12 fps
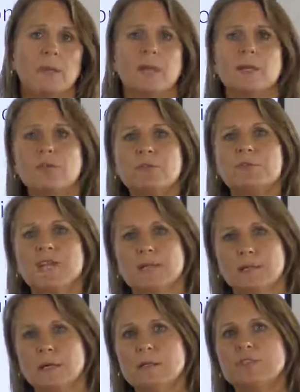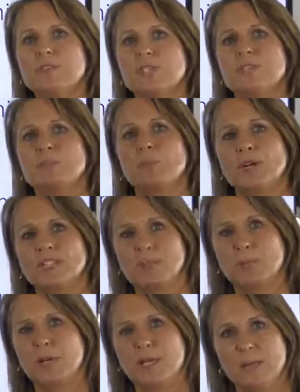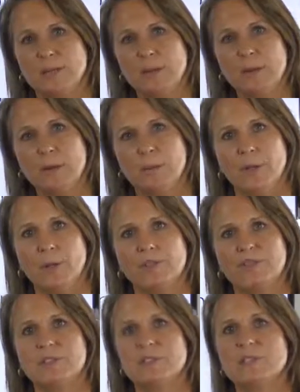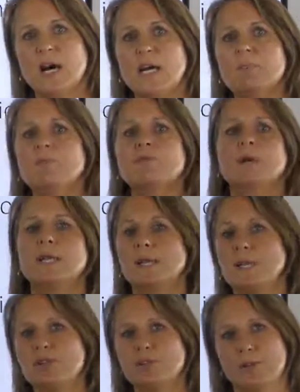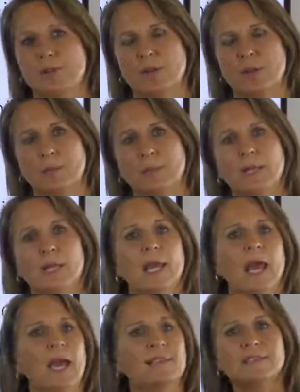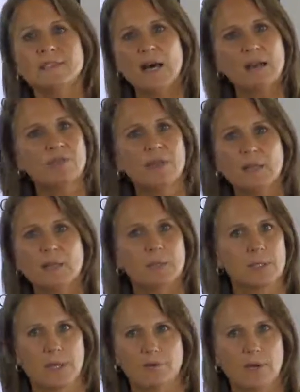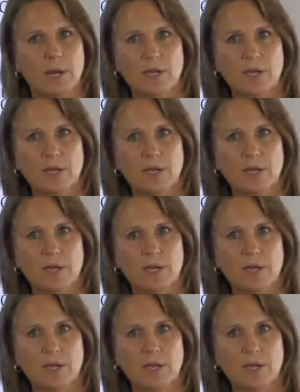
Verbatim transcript: Another technology is breast brachytherapy, which is a type of radiation therapy, and it's not available at every